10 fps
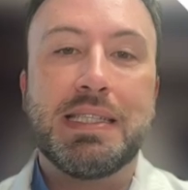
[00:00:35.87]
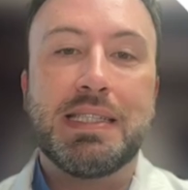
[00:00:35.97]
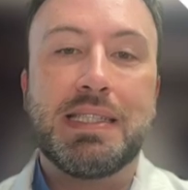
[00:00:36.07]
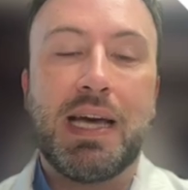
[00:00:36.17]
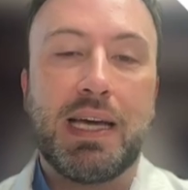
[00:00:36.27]

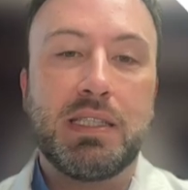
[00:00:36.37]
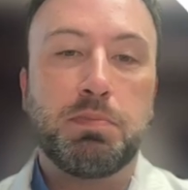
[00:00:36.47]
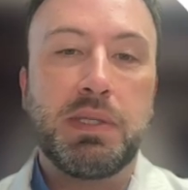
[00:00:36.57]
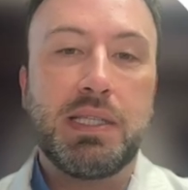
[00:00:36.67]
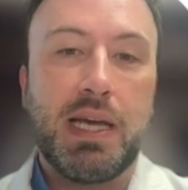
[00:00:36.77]
Zeiss
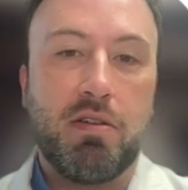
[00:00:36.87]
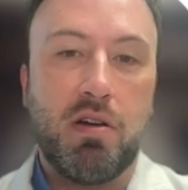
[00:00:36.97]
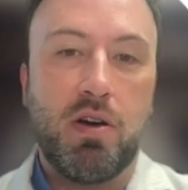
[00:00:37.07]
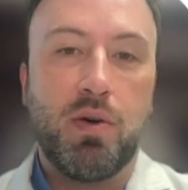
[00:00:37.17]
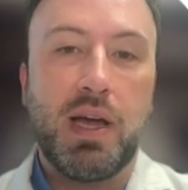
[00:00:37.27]

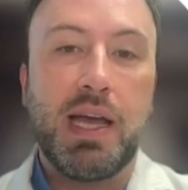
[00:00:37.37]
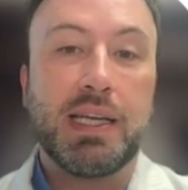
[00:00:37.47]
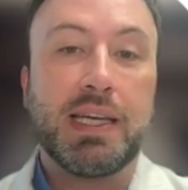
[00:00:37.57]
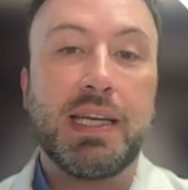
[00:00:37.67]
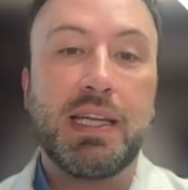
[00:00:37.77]
Bintero,
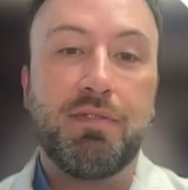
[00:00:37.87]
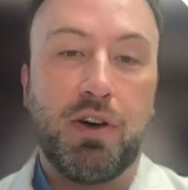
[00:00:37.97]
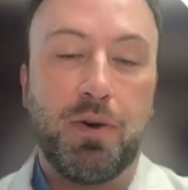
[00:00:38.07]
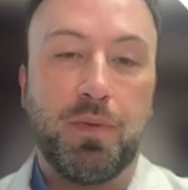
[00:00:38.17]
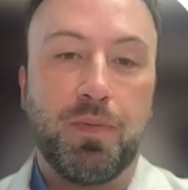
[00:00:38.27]
and
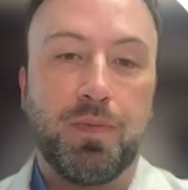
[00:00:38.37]
Kenevo.